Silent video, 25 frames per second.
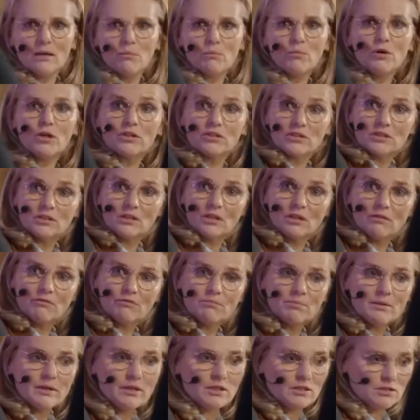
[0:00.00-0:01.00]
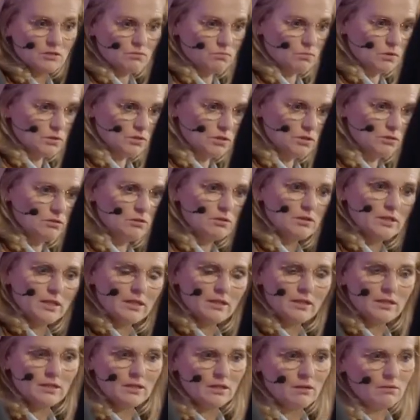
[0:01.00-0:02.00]
But if players want to do it and
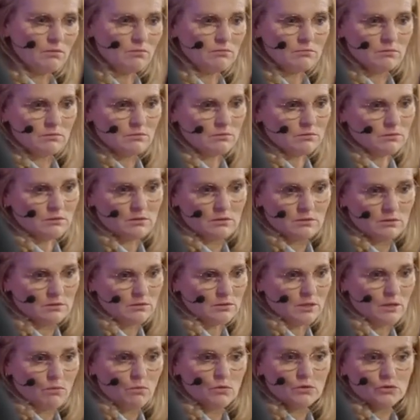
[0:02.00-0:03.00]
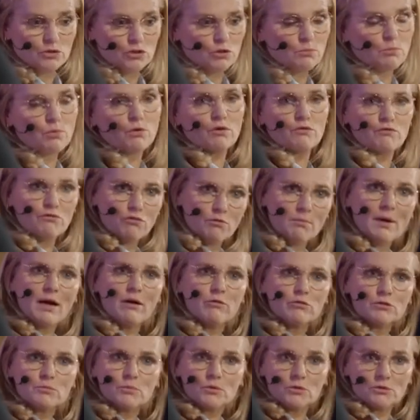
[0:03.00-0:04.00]
they don't, they want support from
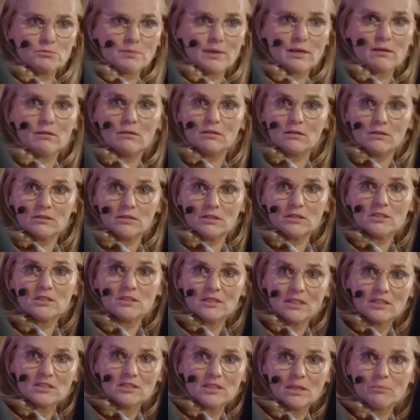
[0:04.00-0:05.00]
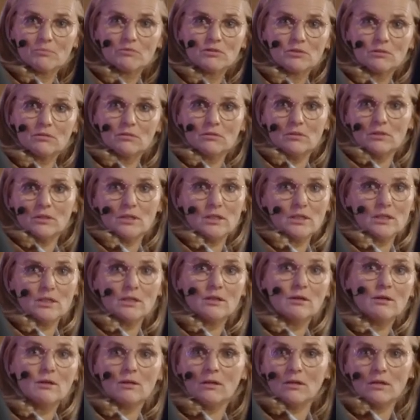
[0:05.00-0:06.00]
our sports psychologist, that's absolutely
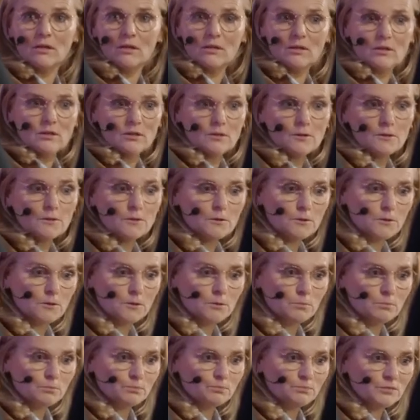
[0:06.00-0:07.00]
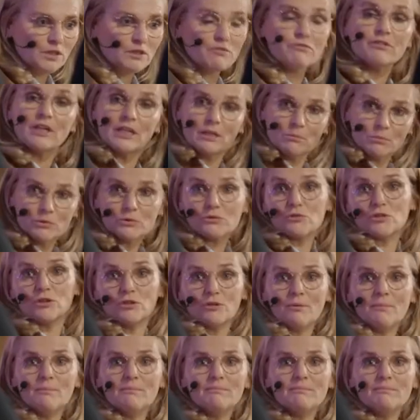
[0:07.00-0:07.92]
available too.